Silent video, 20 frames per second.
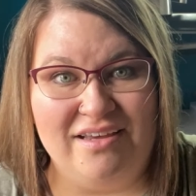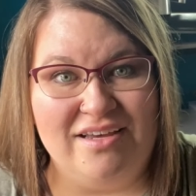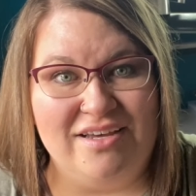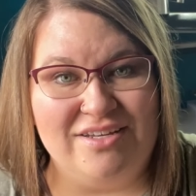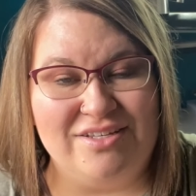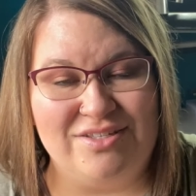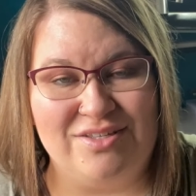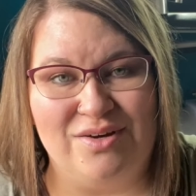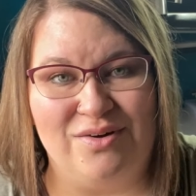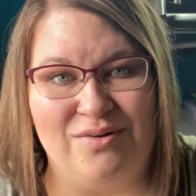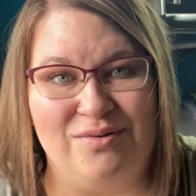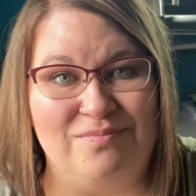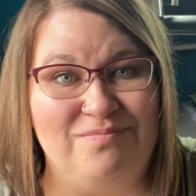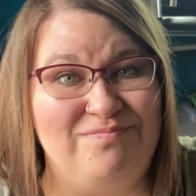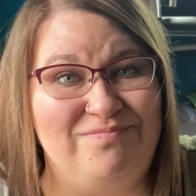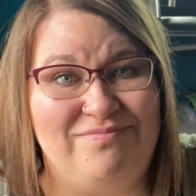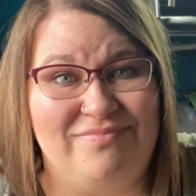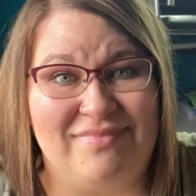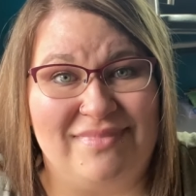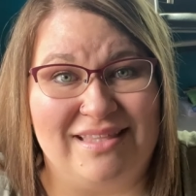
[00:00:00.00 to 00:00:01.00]
So
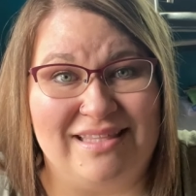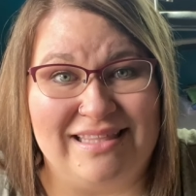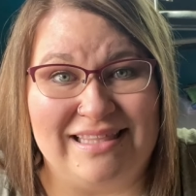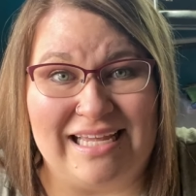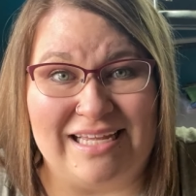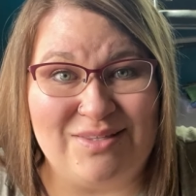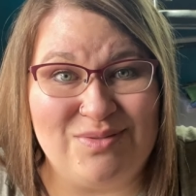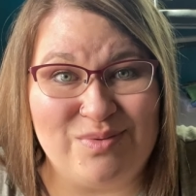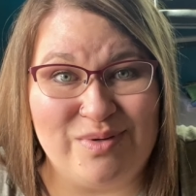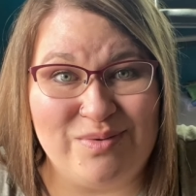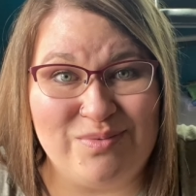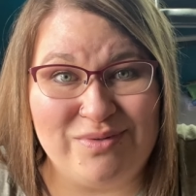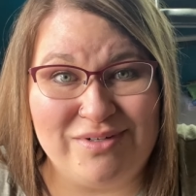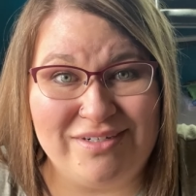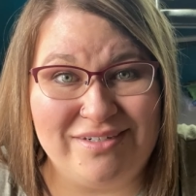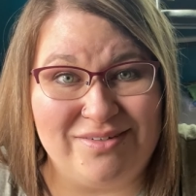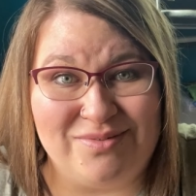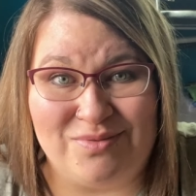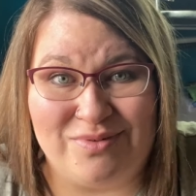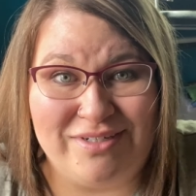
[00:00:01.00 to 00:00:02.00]
that's what
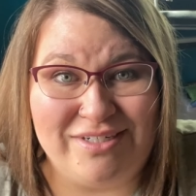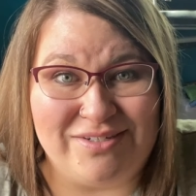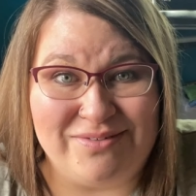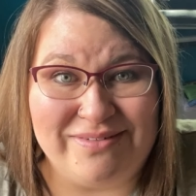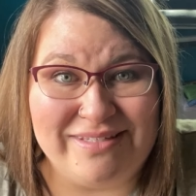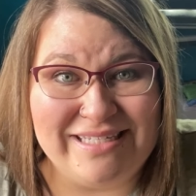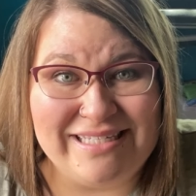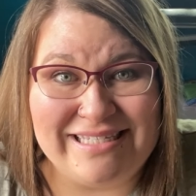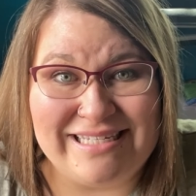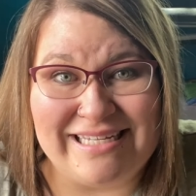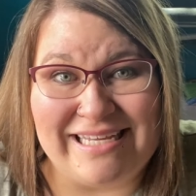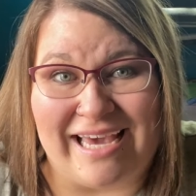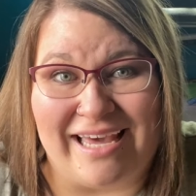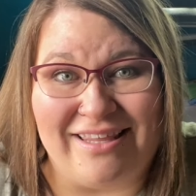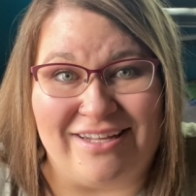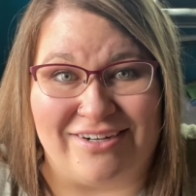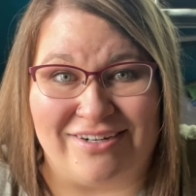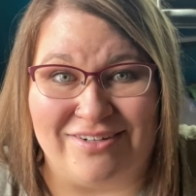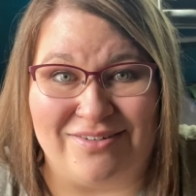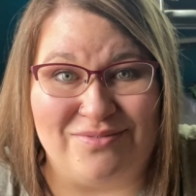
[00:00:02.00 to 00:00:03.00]
we're doing this
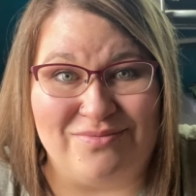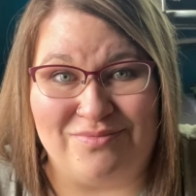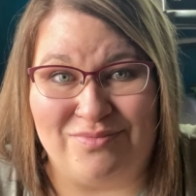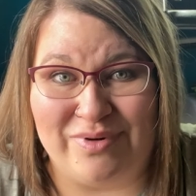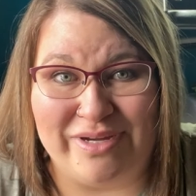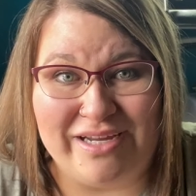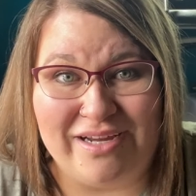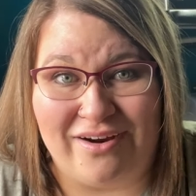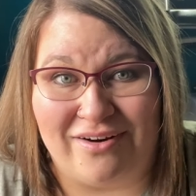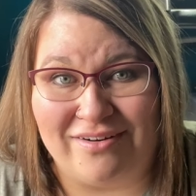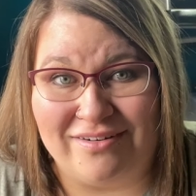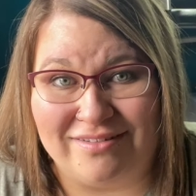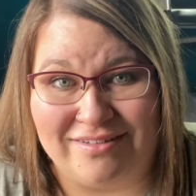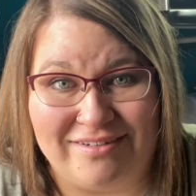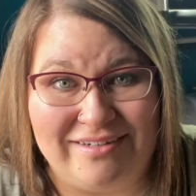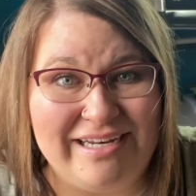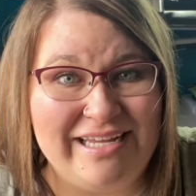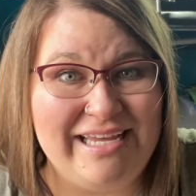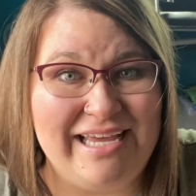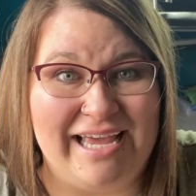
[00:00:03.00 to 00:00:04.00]
together. We are
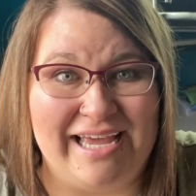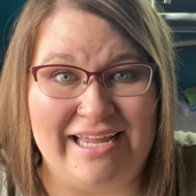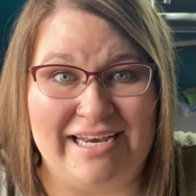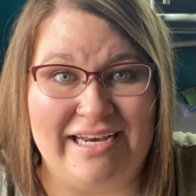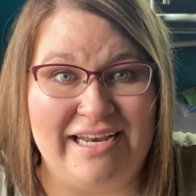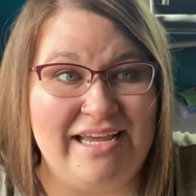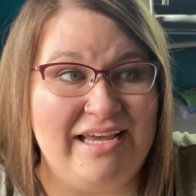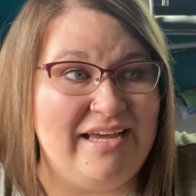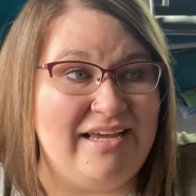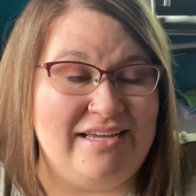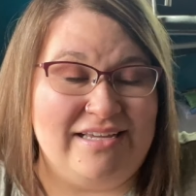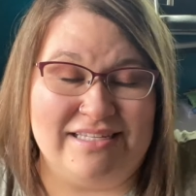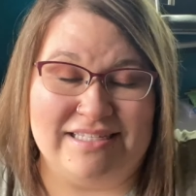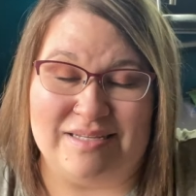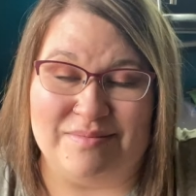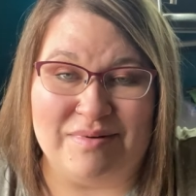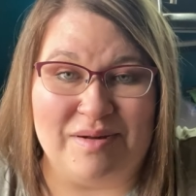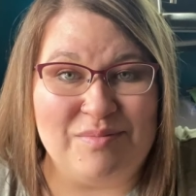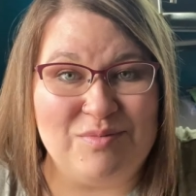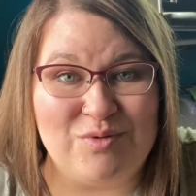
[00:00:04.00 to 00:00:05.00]
learning, and
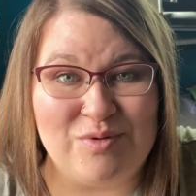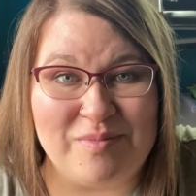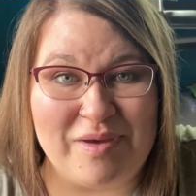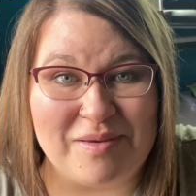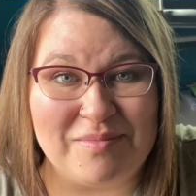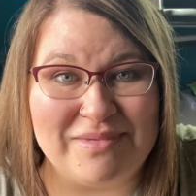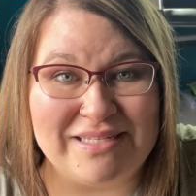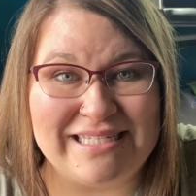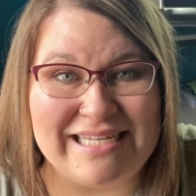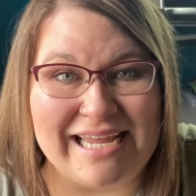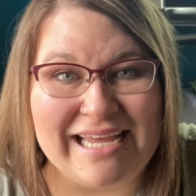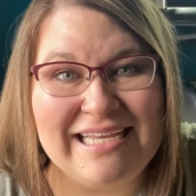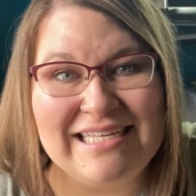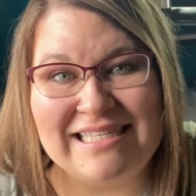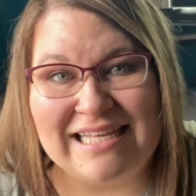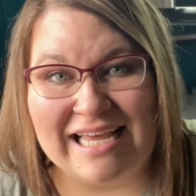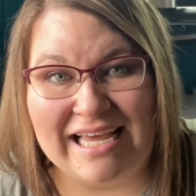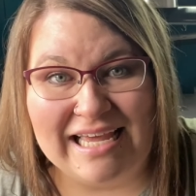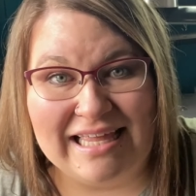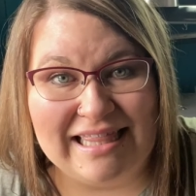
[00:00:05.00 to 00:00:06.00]
sometimes we make mistakes,
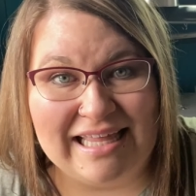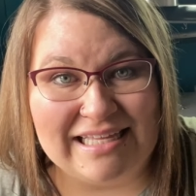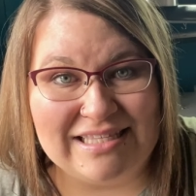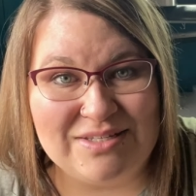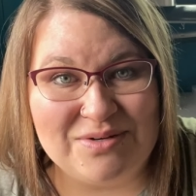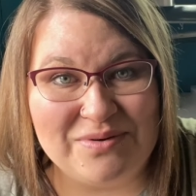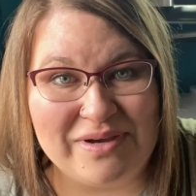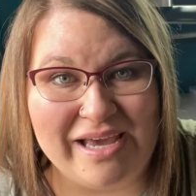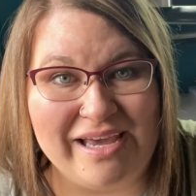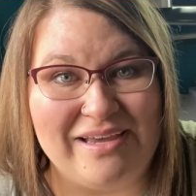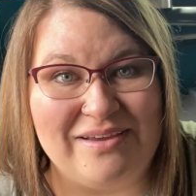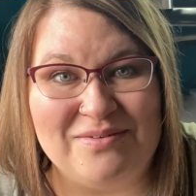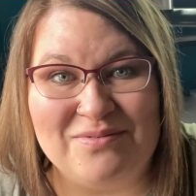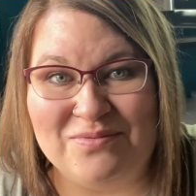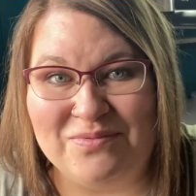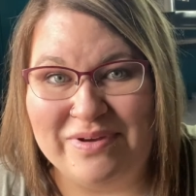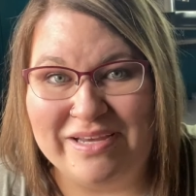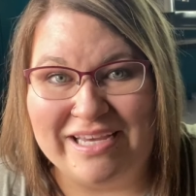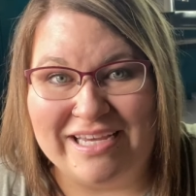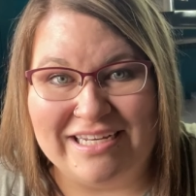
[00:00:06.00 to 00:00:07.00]
and that's okay.
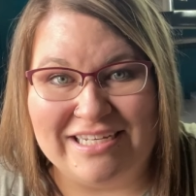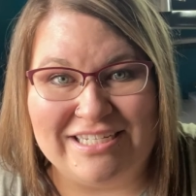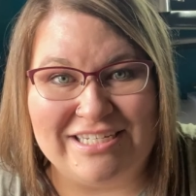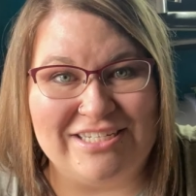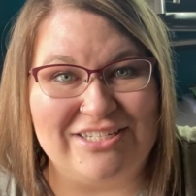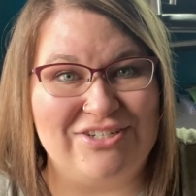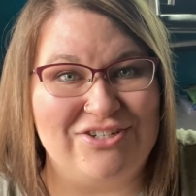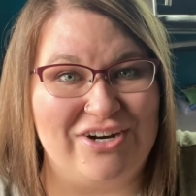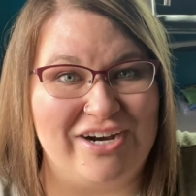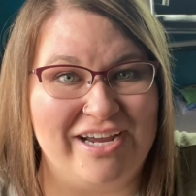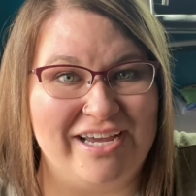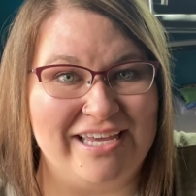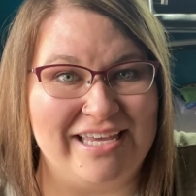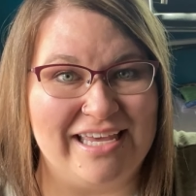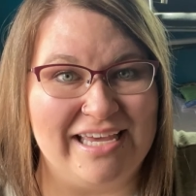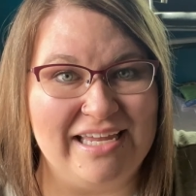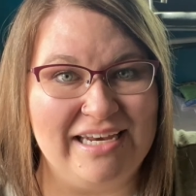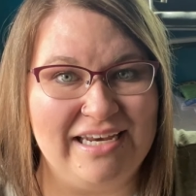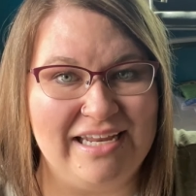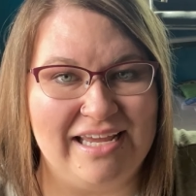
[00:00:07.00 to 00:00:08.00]
We can just try
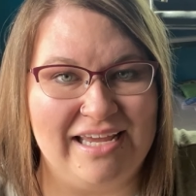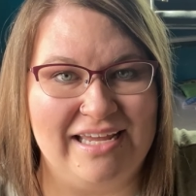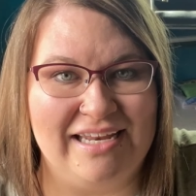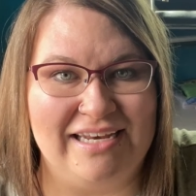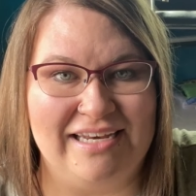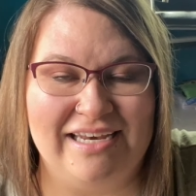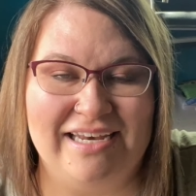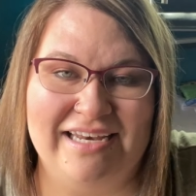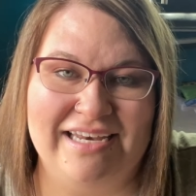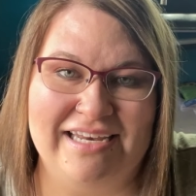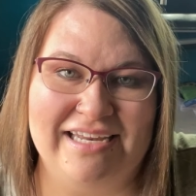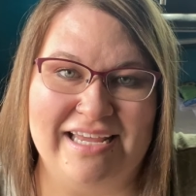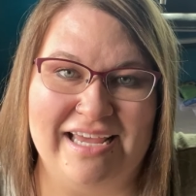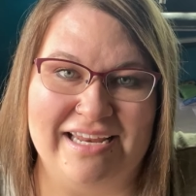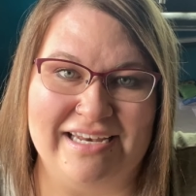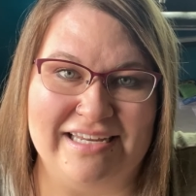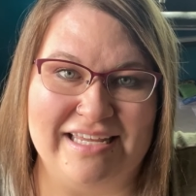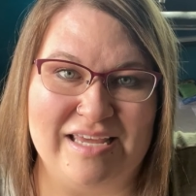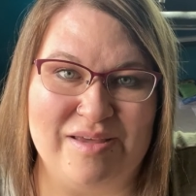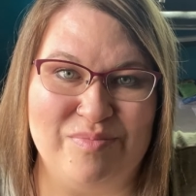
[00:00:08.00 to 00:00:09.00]
again
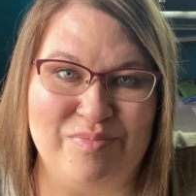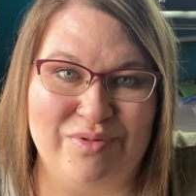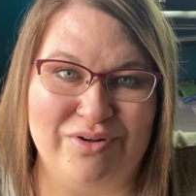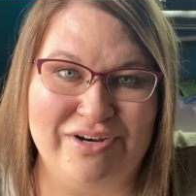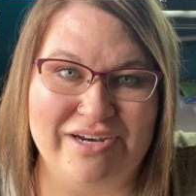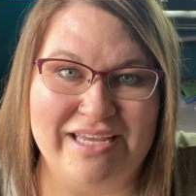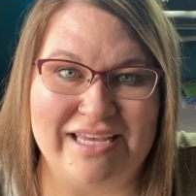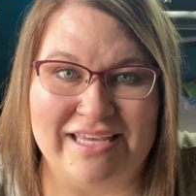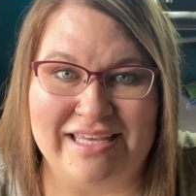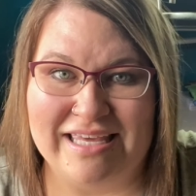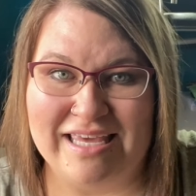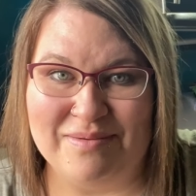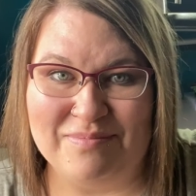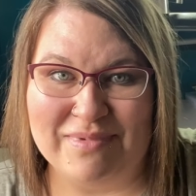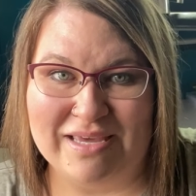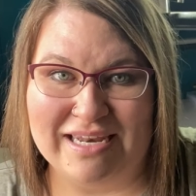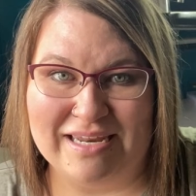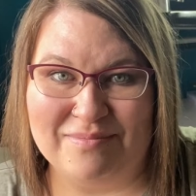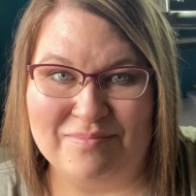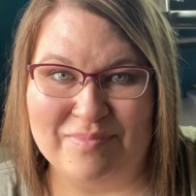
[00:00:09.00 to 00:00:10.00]
and keep learning and keep getting